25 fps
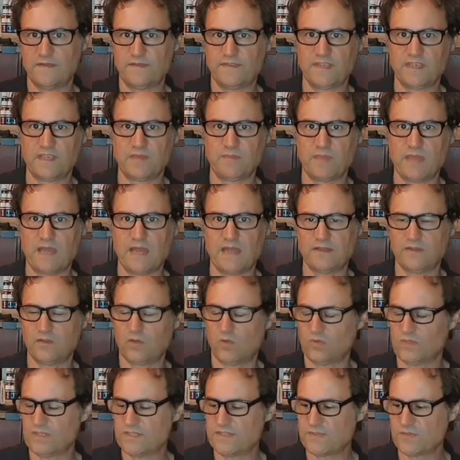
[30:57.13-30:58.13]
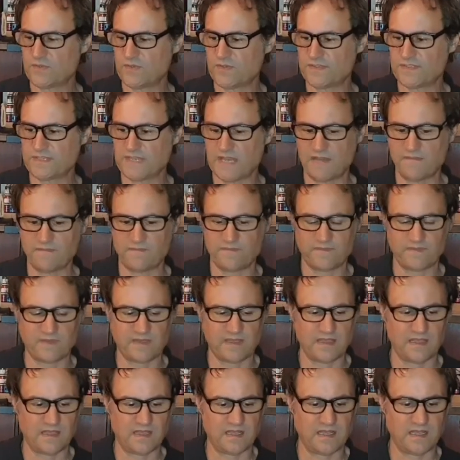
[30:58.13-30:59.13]
think about all this sort of stuff
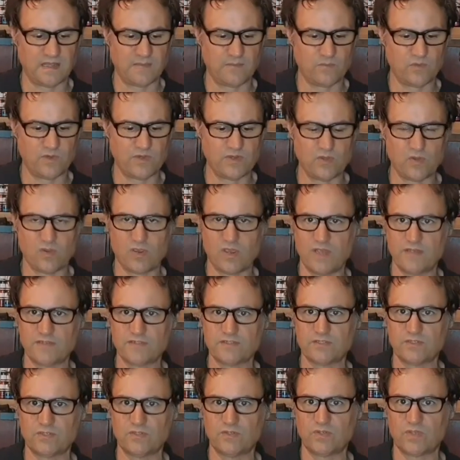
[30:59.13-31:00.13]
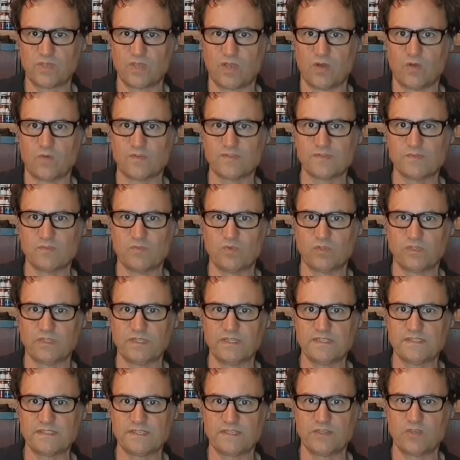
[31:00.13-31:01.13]
when you're going to Coles and
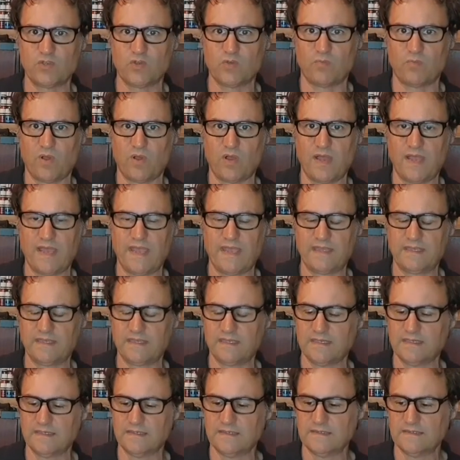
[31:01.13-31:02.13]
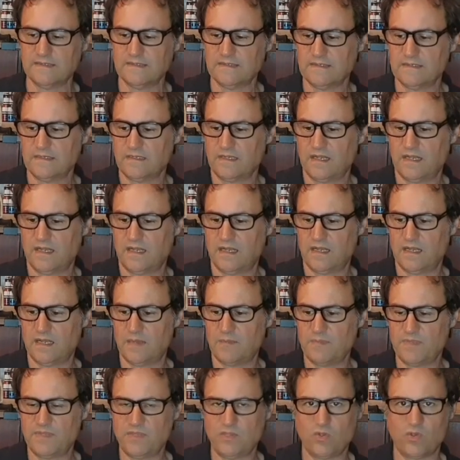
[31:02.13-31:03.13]
Woolies and buying,
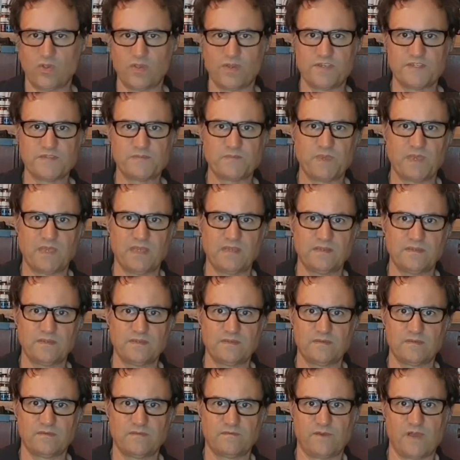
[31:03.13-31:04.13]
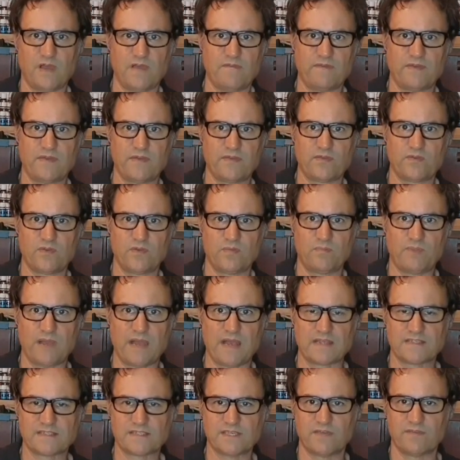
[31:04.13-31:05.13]
and you're going to spend
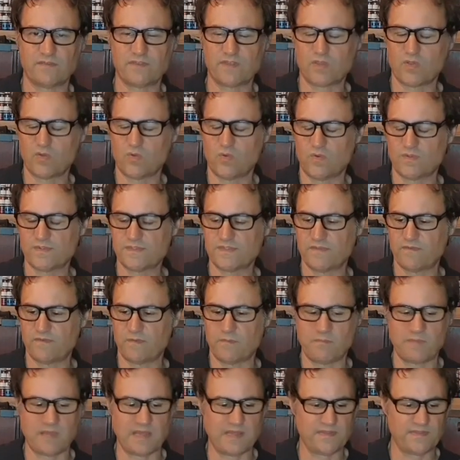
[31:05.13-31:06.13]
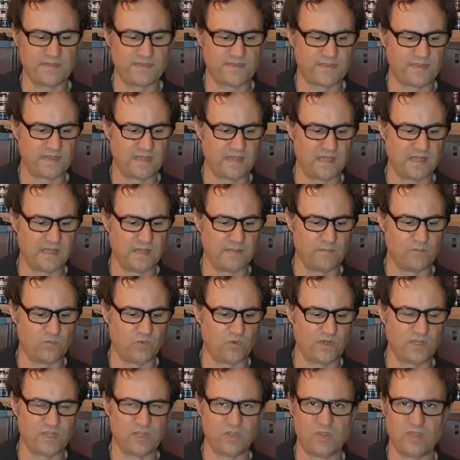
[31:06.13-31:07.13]
$500 over the course of a month.
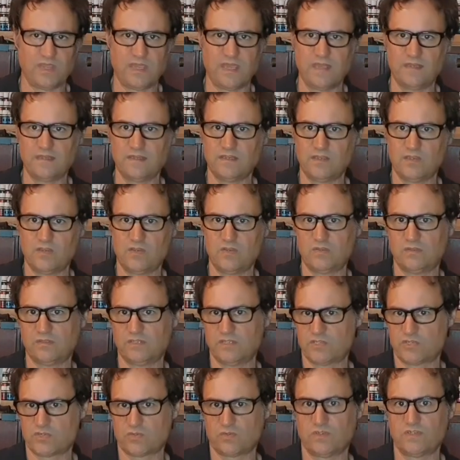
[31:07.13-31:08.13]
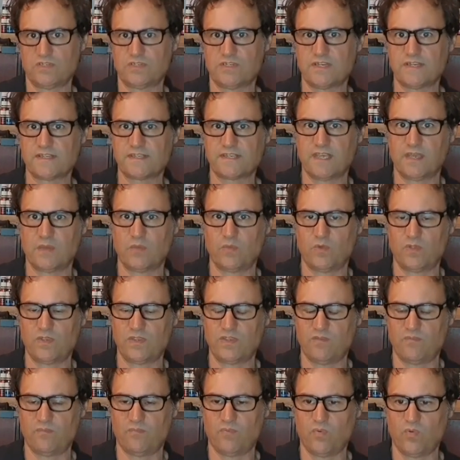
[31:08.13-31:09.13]
What do you get? You literally just get
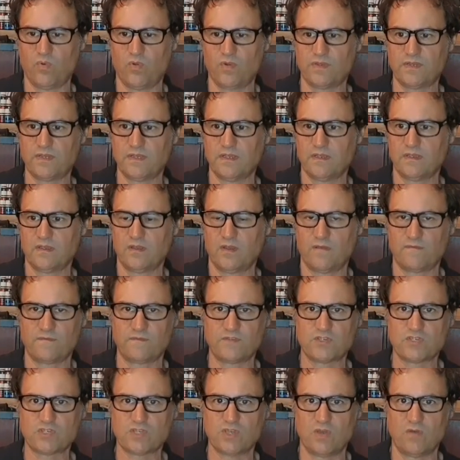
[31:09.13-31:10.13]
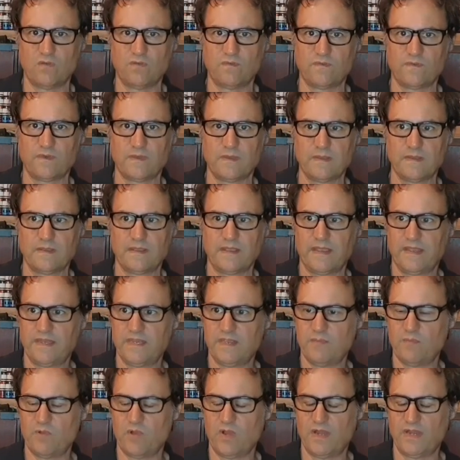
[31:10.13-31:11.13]
what you've bought off the shelf,
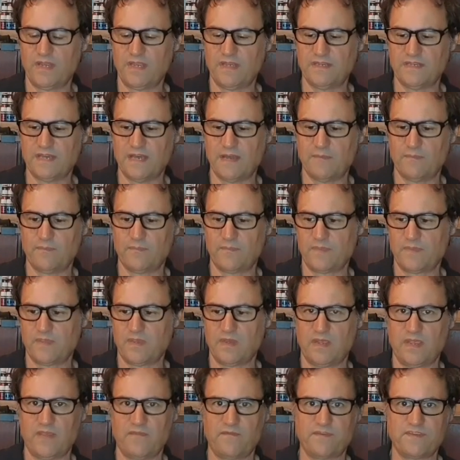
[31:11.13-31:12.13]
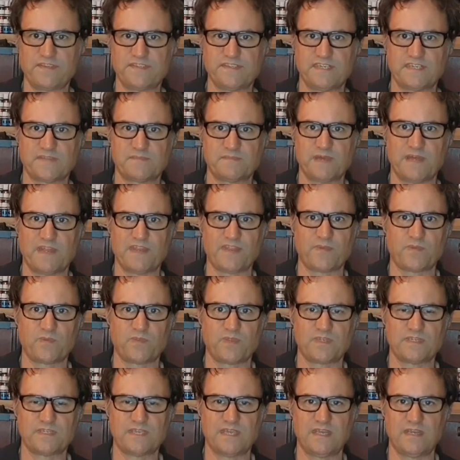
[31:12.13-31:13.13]
and you might end up, every 6 months
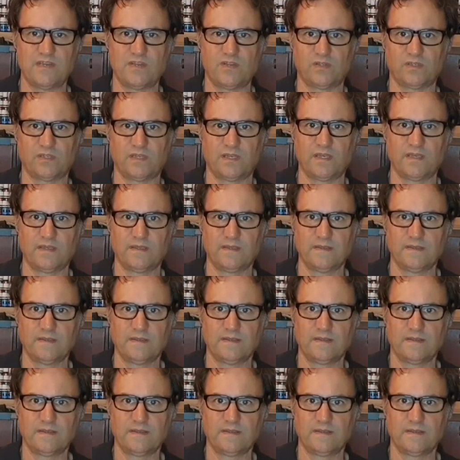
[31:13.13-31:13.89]
with a $10